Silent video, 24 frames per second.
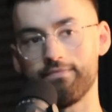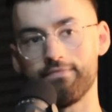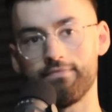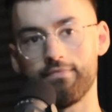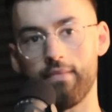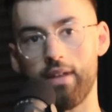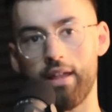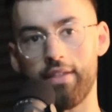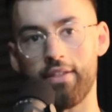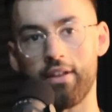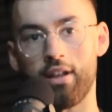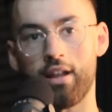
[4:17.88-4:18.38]

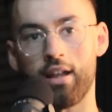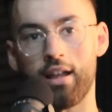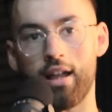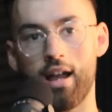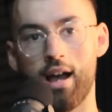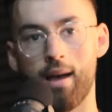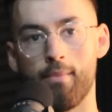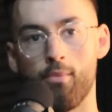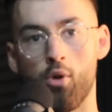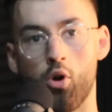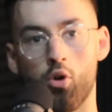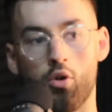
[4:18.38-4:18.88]
I think
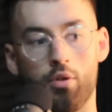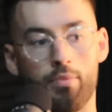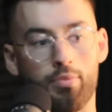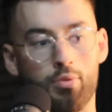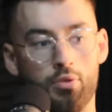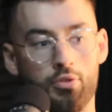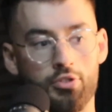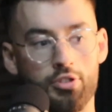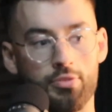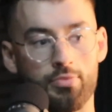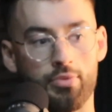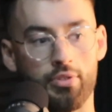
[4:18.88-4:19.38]
I'm more
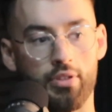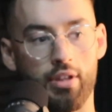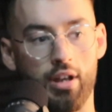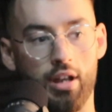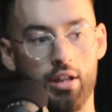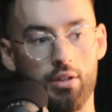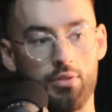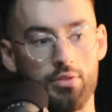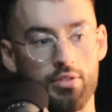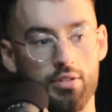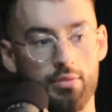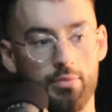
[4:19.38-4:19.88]
approachable than I
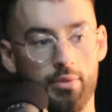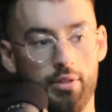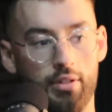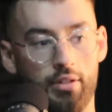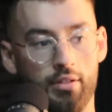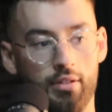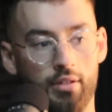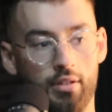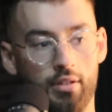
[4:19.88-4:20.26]
used to be.